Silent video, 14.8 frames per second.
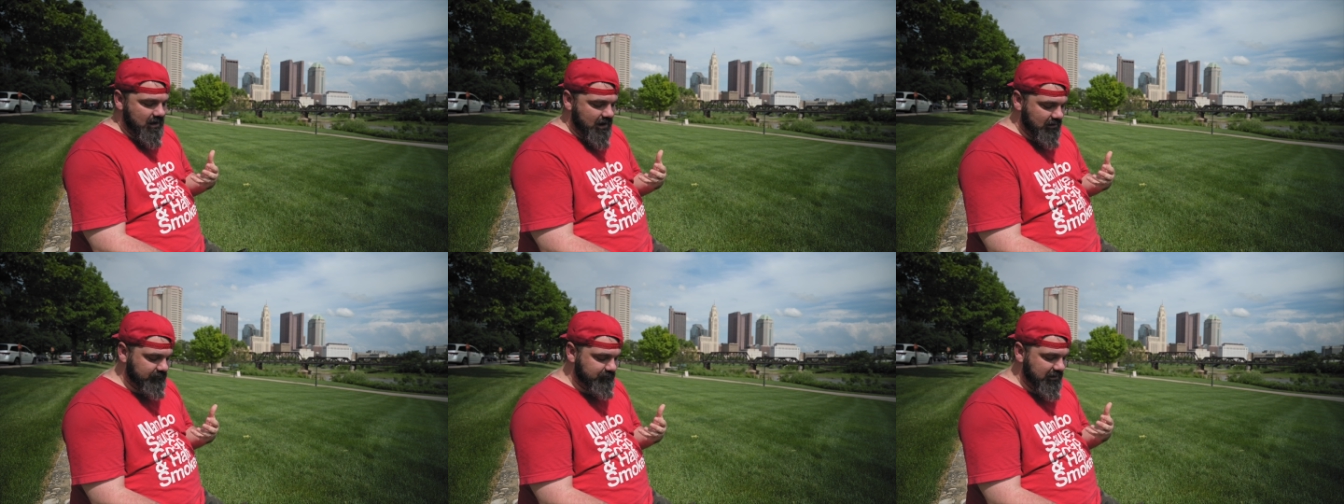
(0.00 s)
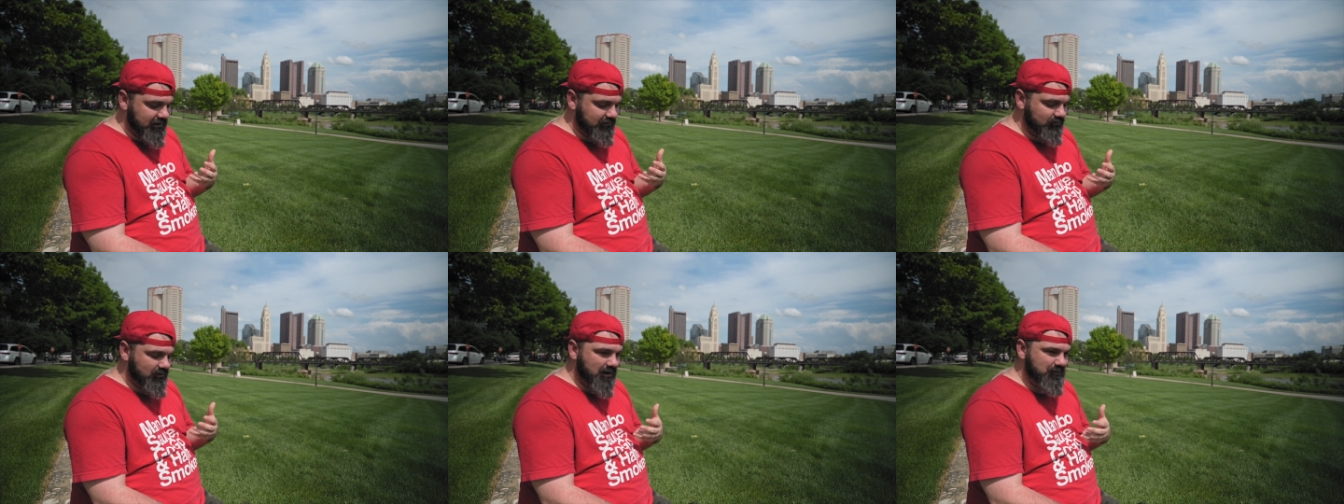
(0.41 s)
as
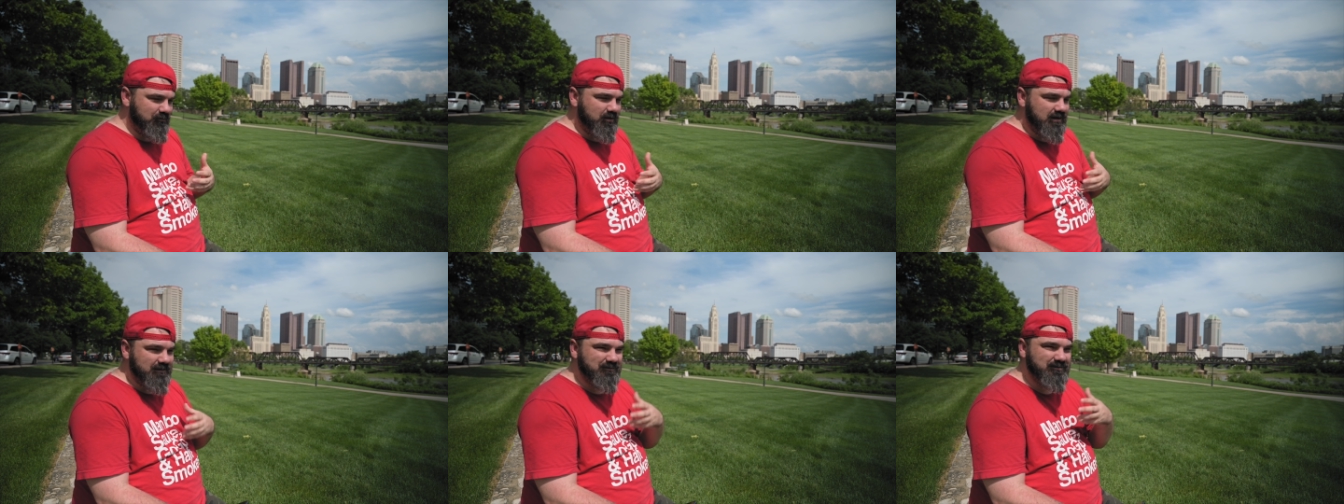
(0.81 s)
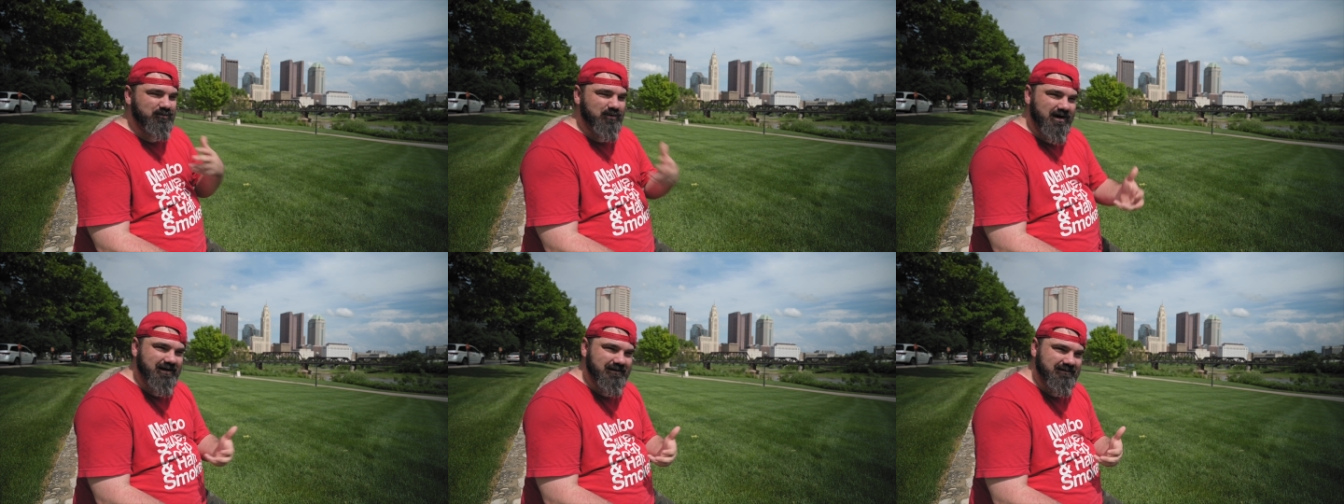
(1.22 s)
big as Robin Williams
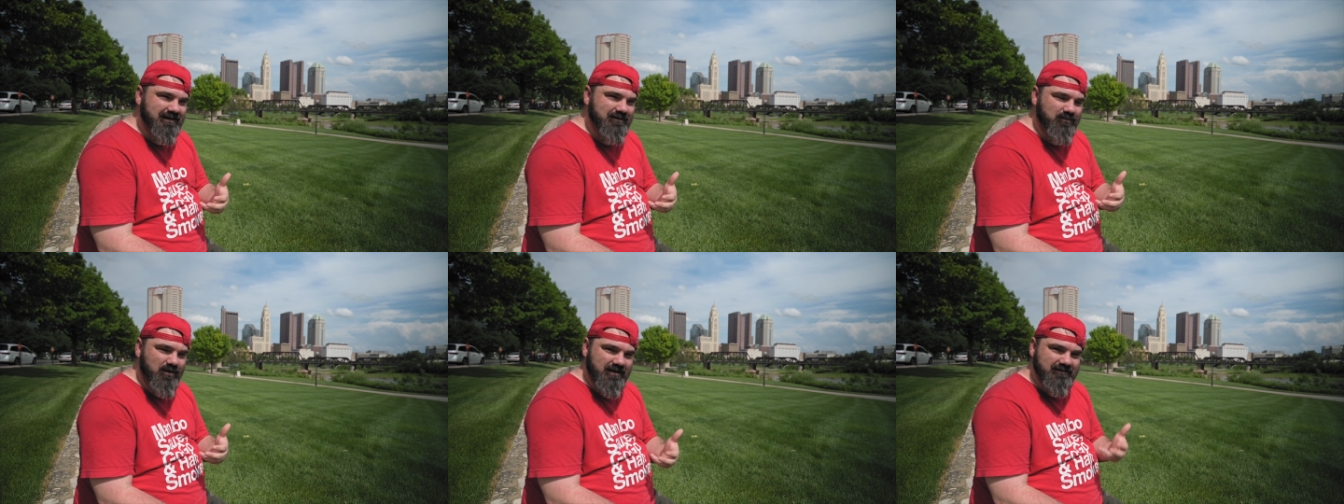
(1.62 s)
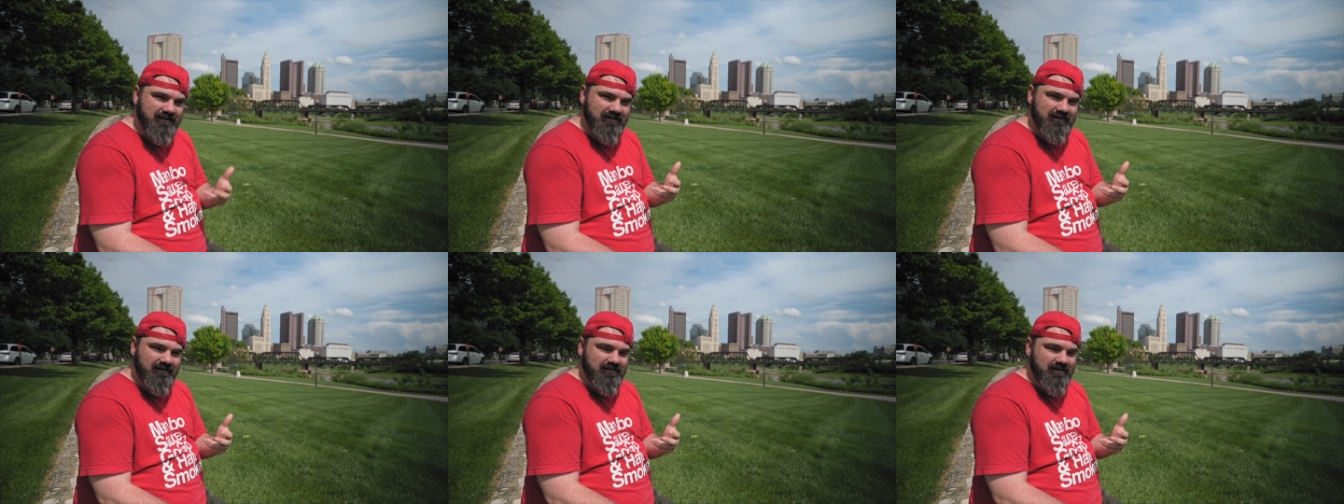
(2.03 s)
was, he
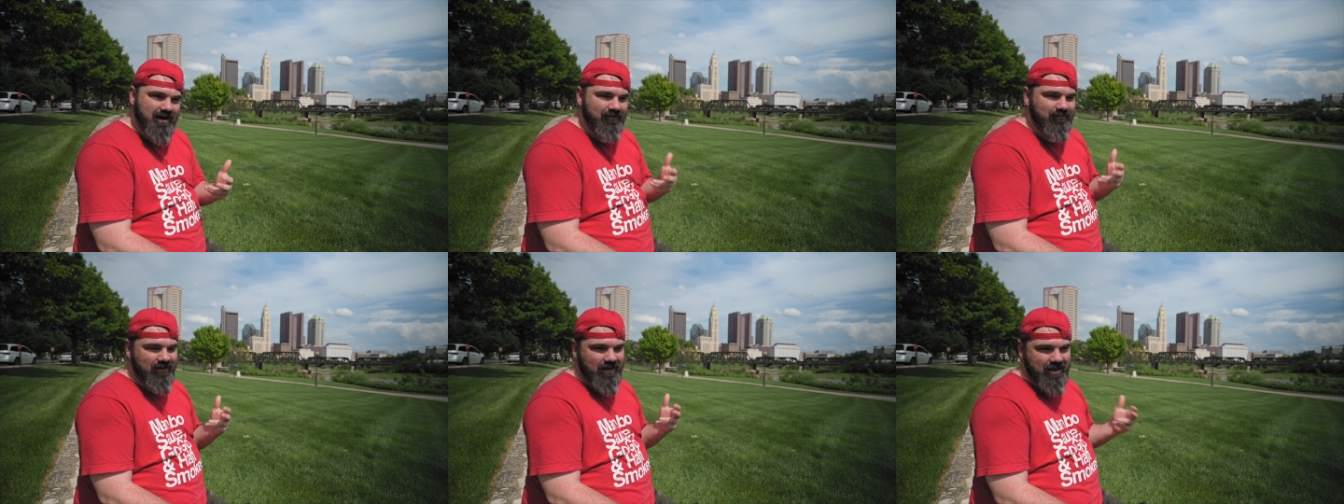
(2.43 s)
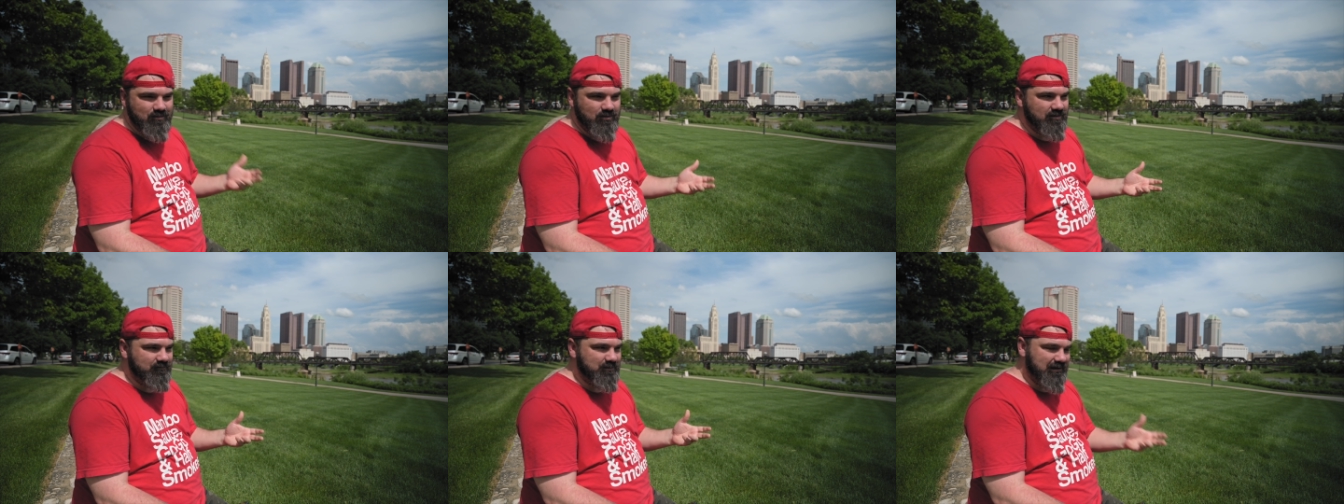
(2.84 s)
wasn't, if he
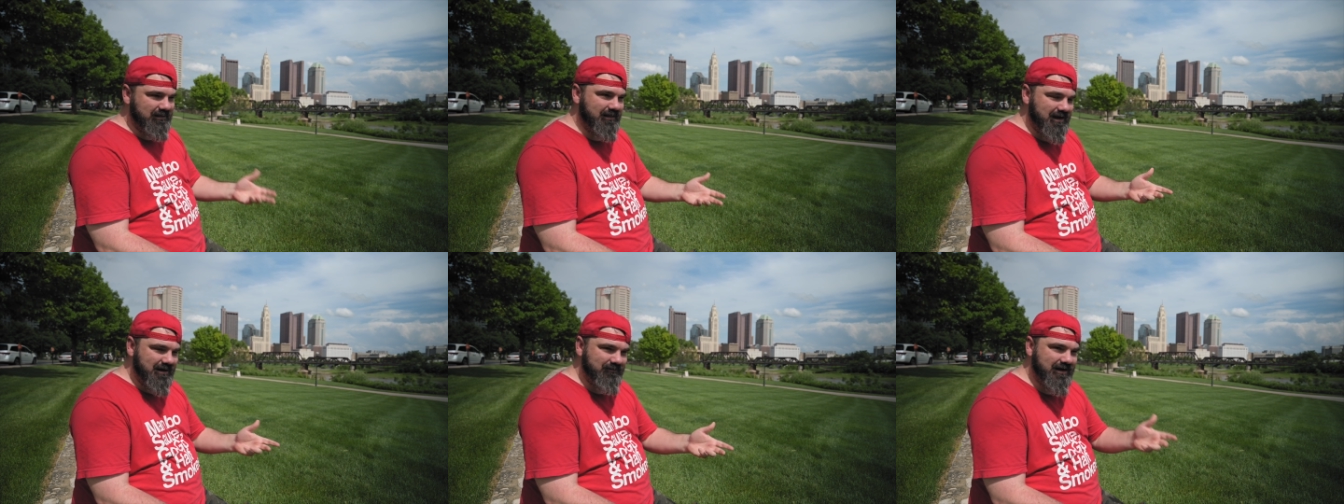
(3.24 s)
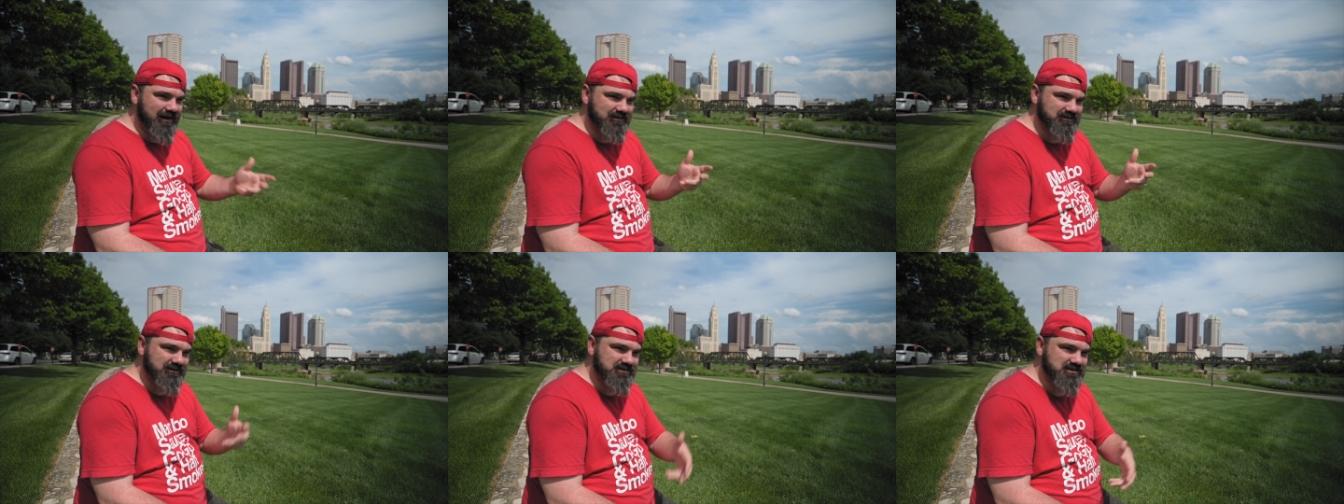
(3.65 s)
would have been live
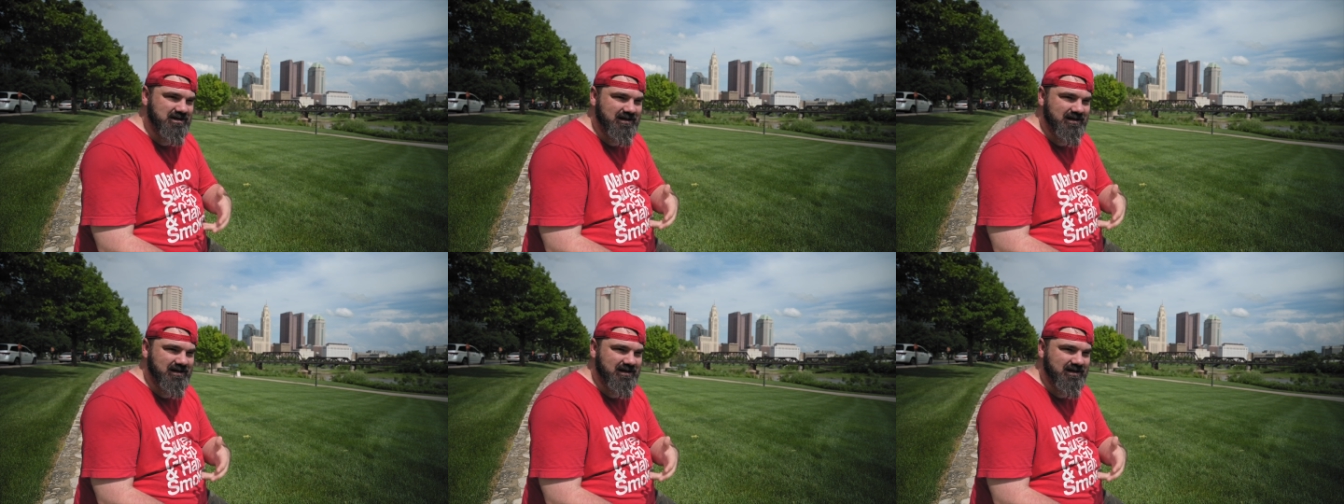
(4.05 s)
action